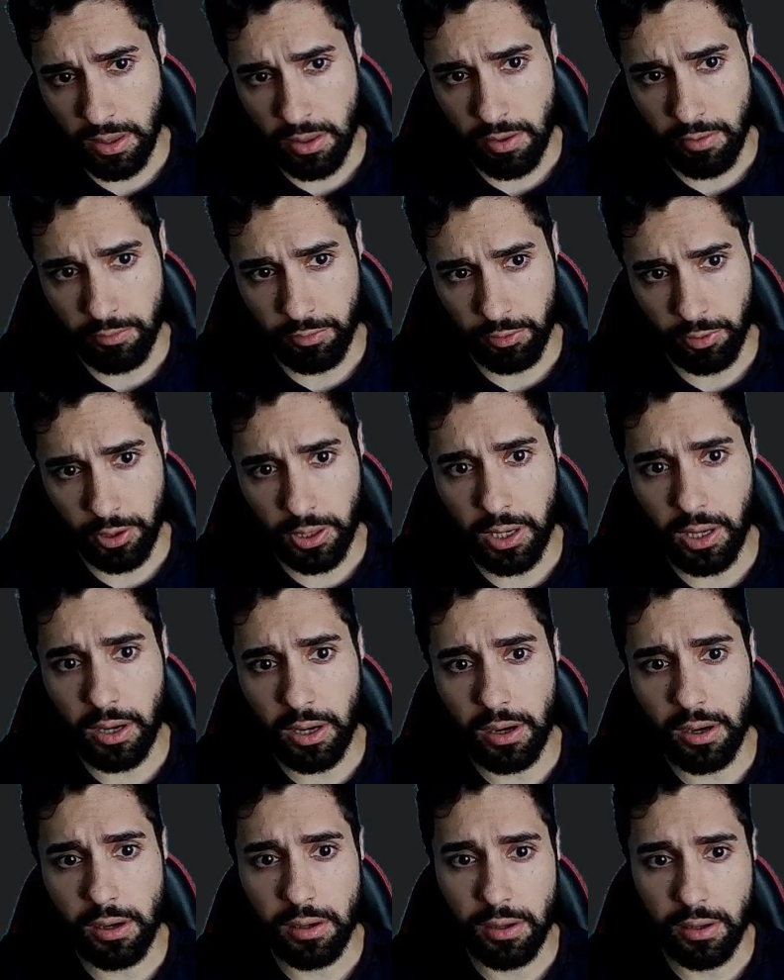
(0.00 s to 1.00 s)
for a
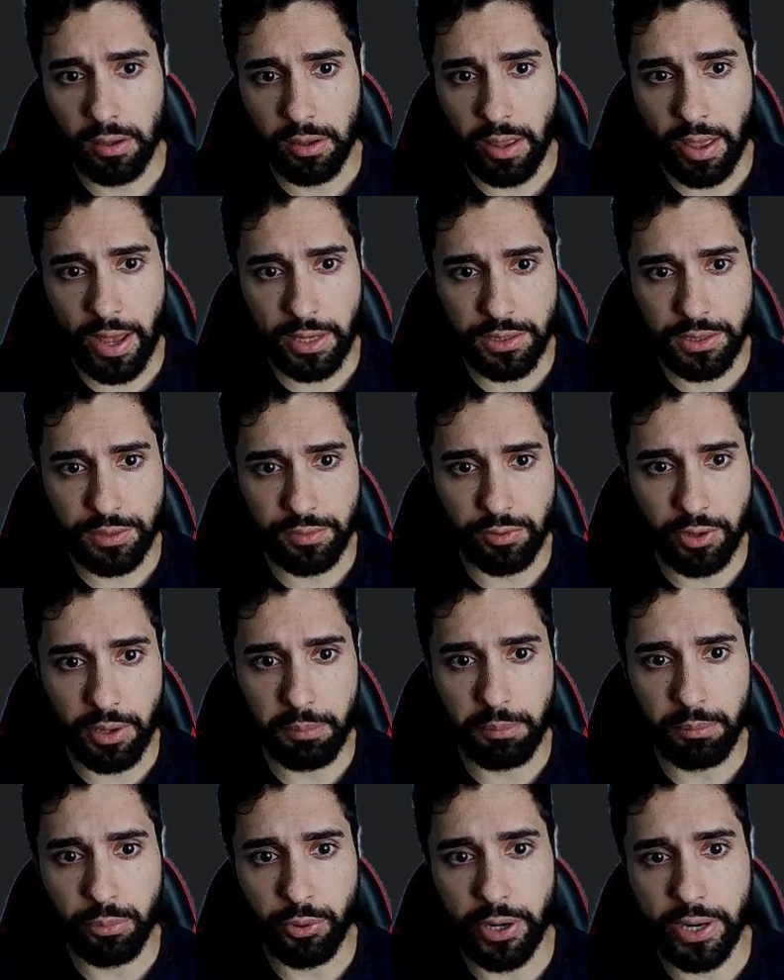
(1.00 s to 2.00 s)
car, activate
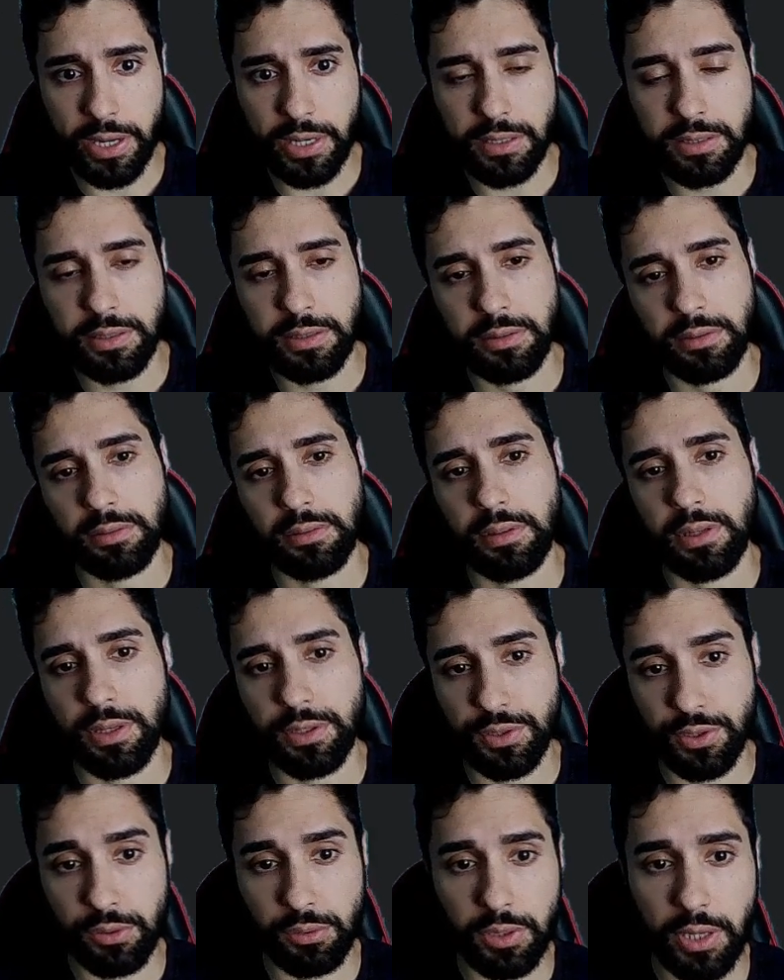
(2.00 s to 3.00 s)
brakes is
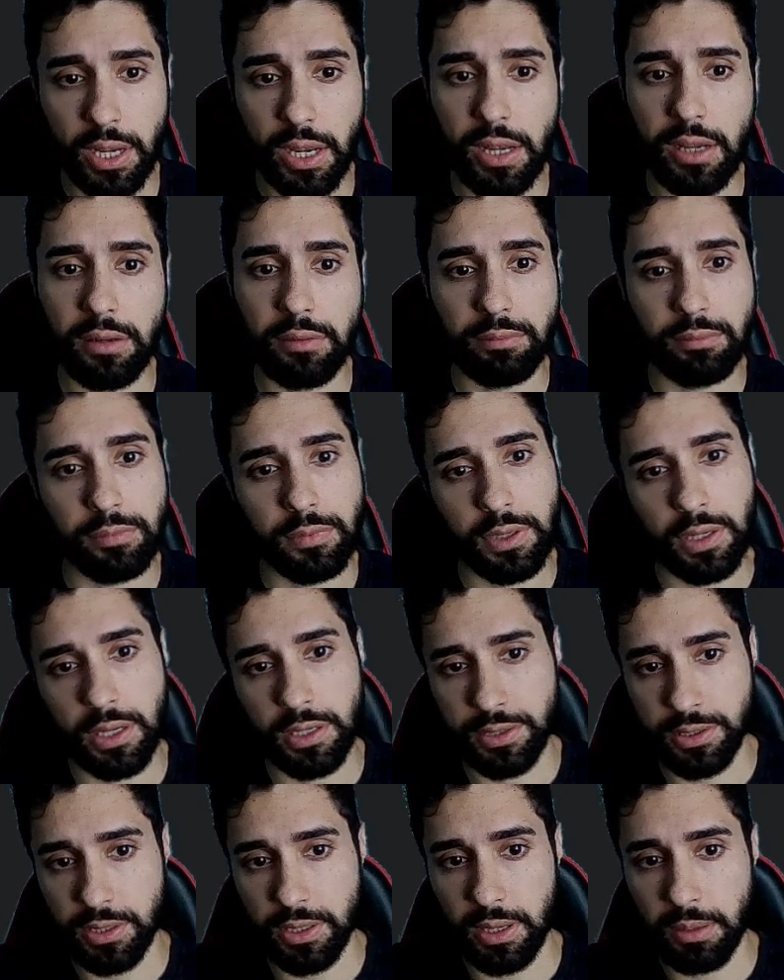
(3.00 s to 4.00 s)
okay. It's
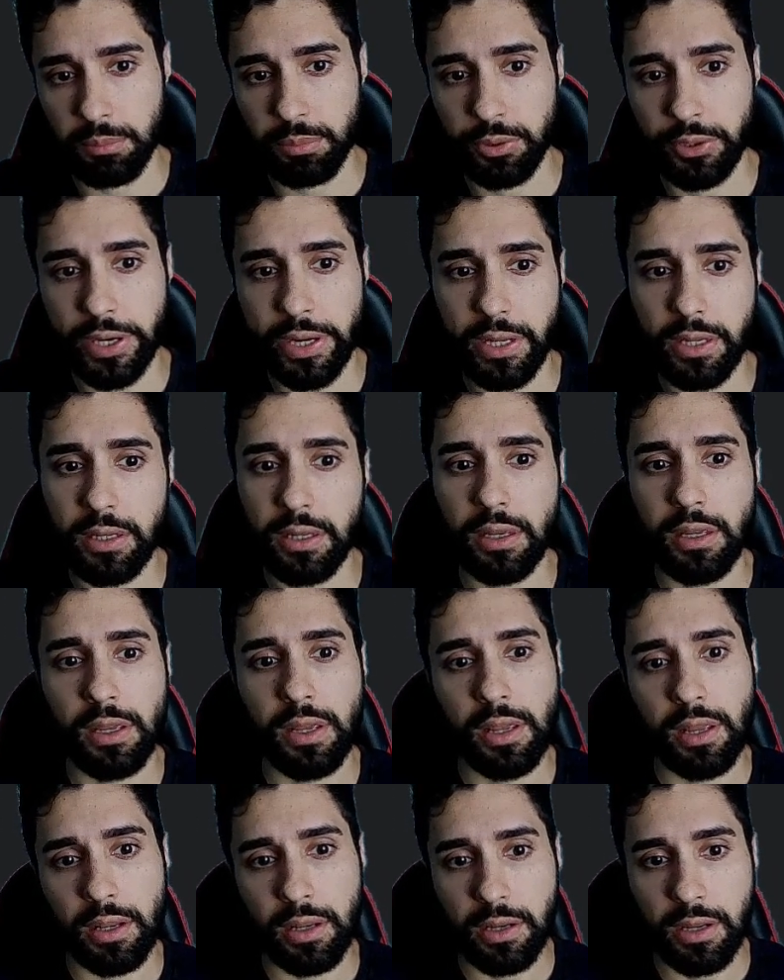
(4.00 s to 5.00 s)
gonna brake,
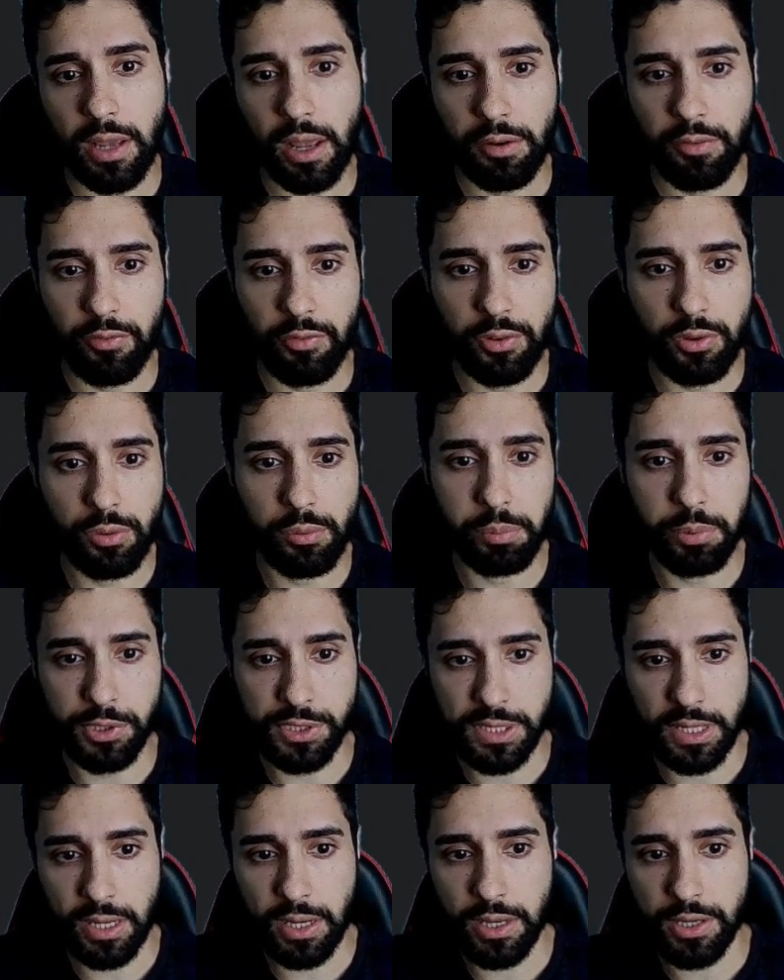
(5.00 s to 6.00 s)
get fuel
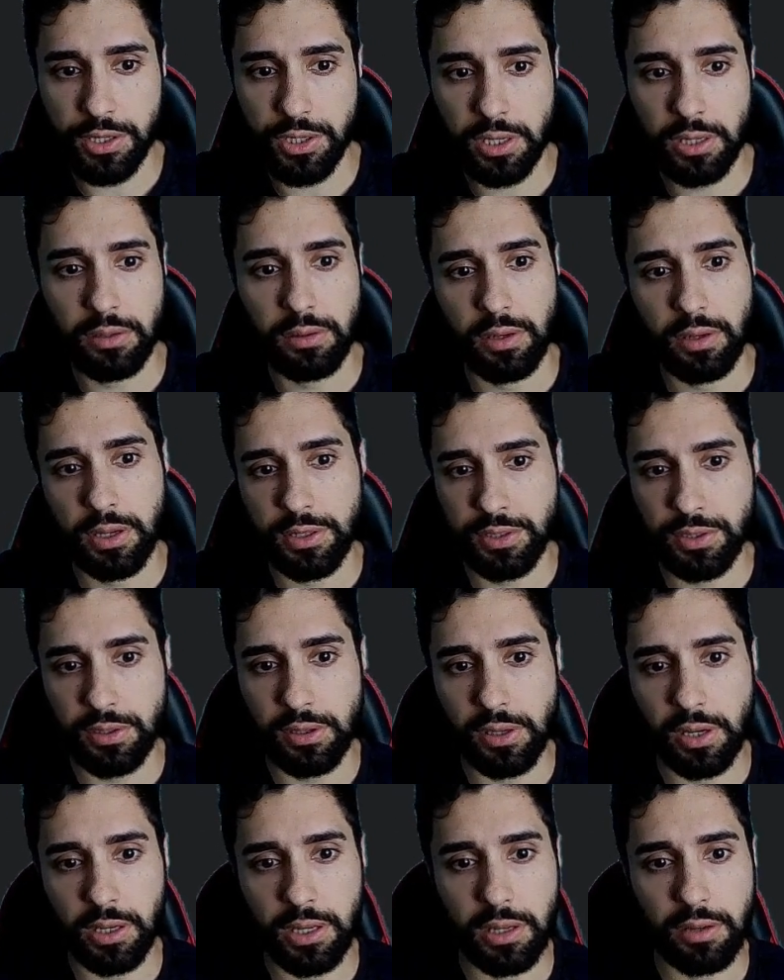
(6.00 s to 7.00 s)
percentage, it's
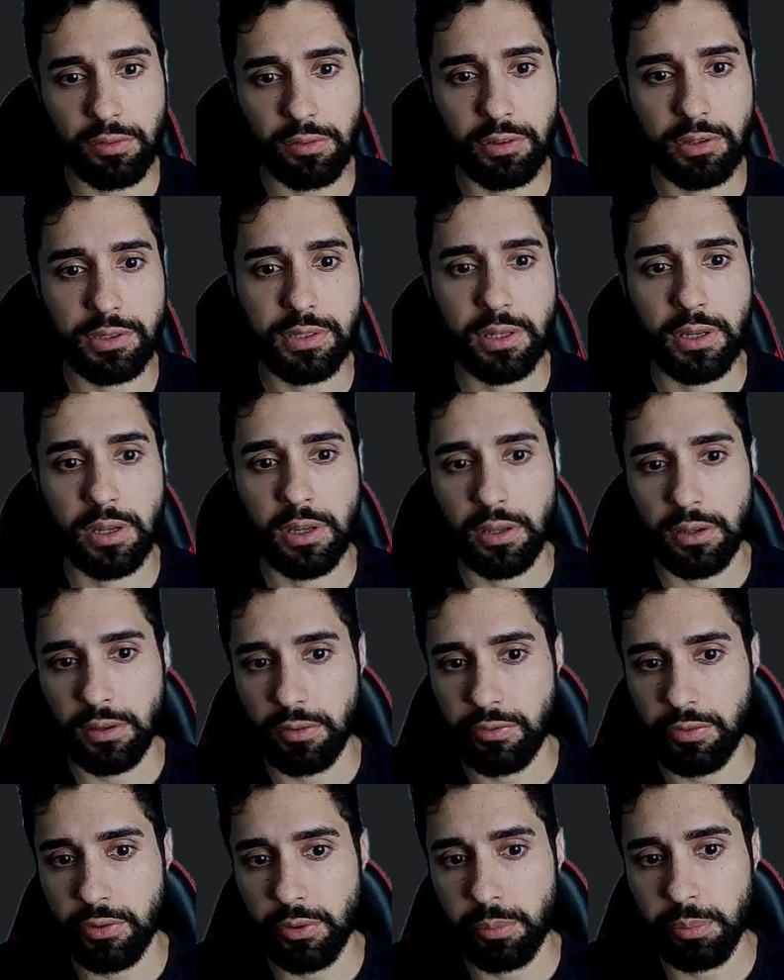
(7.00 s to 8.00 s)
gonna give us the
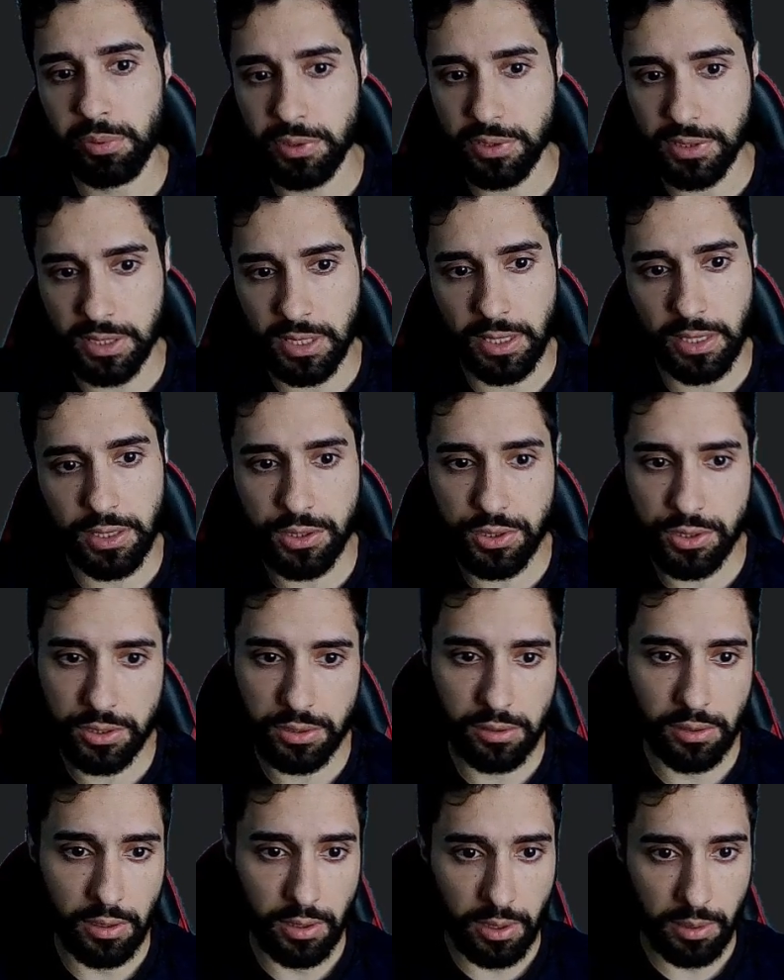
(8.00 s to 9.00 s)
fuel percentage.
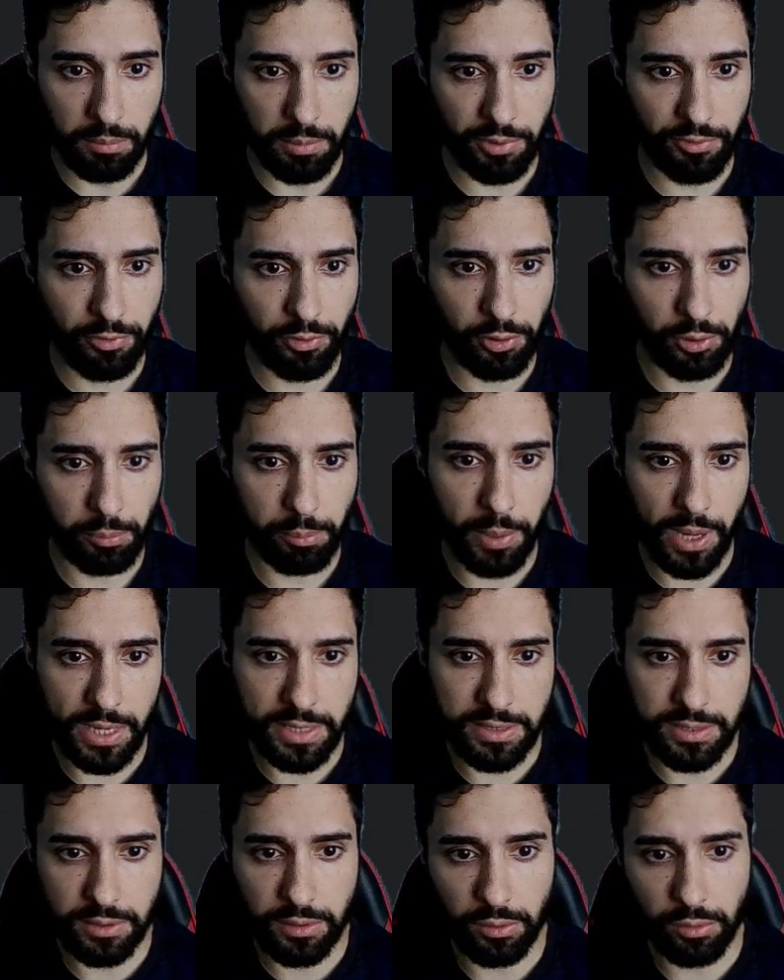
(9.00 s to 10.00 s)
But for a
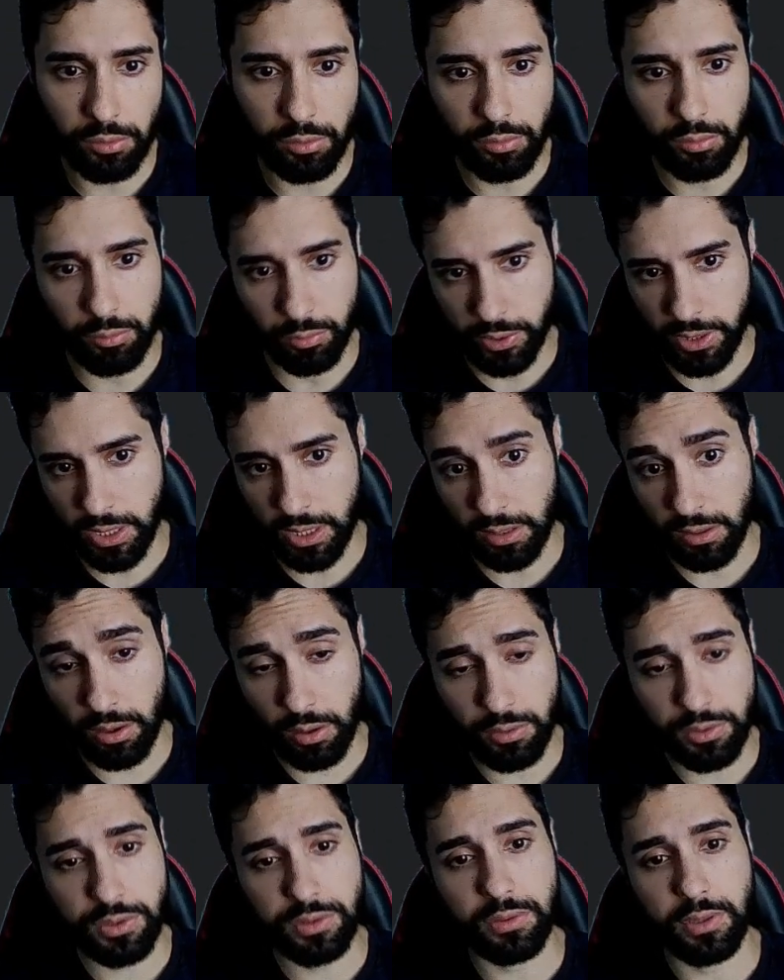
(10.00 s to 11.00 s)
bicycle, we can
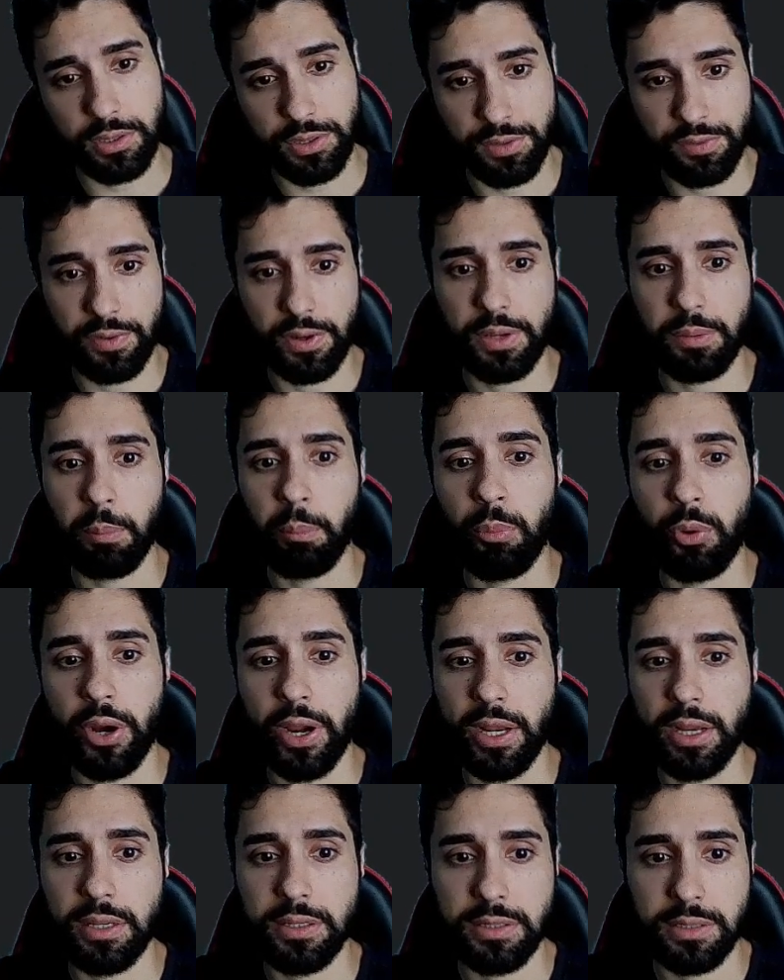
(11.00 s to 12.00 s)
also activate
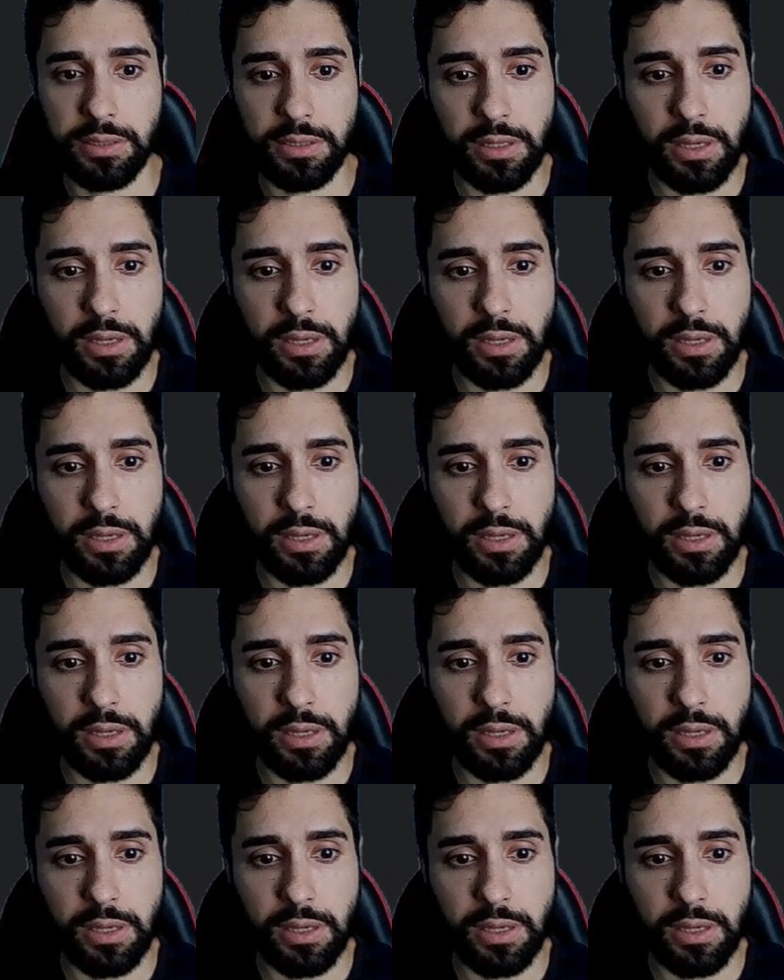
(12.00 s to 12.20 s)
brakes,